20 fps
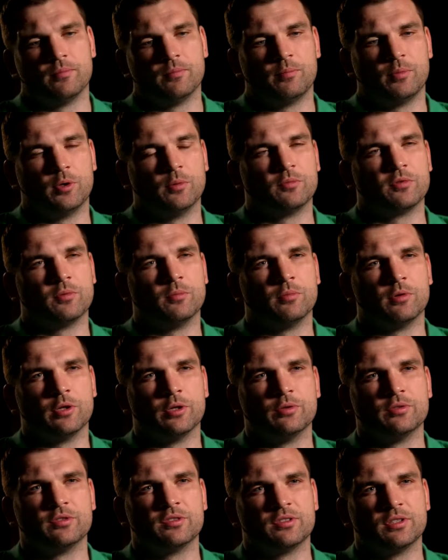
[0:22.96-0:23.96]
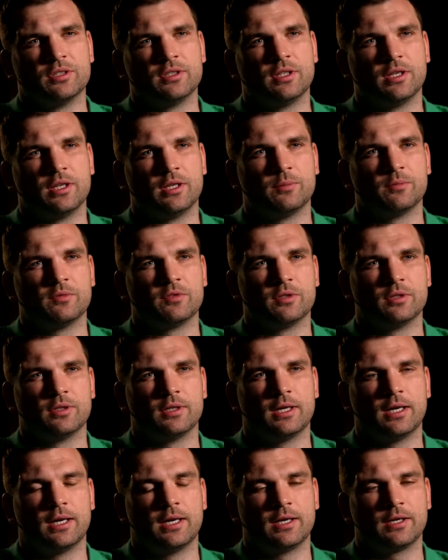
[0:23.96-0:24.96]
bumps and bruises in teams, and
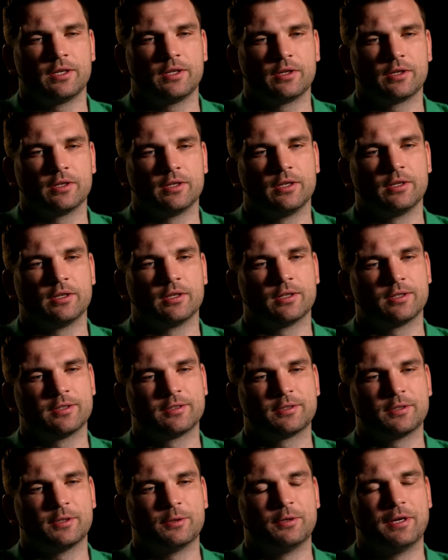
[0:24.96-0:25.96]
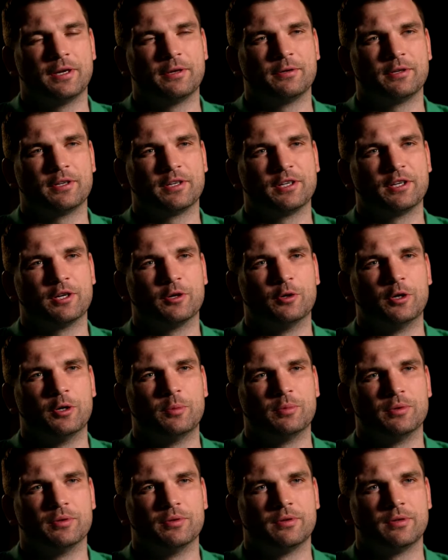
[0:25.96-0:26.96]
uh, you can either go down or you can go
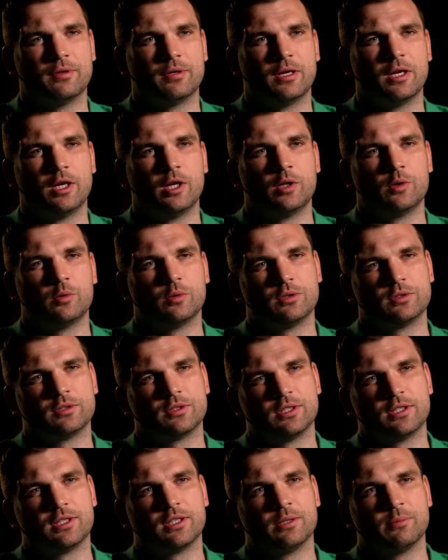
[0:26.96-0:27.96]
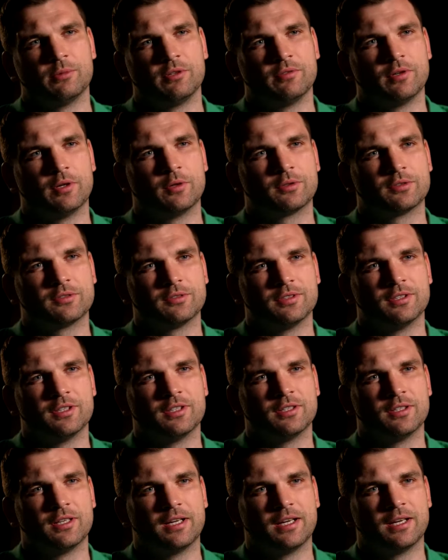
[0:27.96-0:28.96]
up, and we'll certainly be focusing
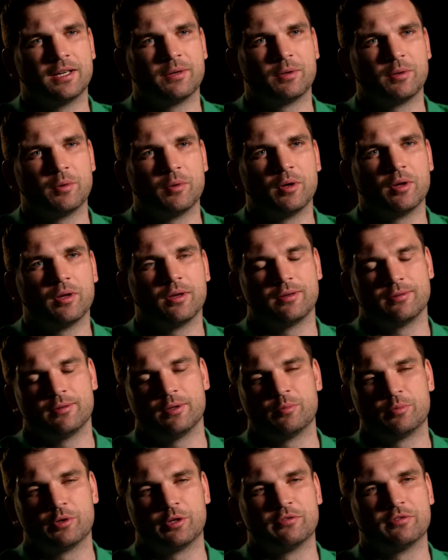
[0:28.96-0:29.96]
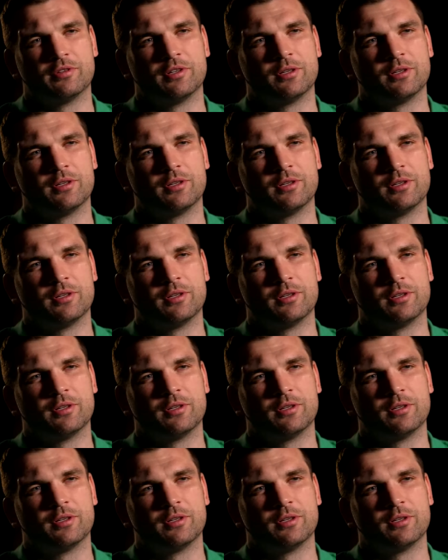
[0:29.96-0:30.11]
on uh, improving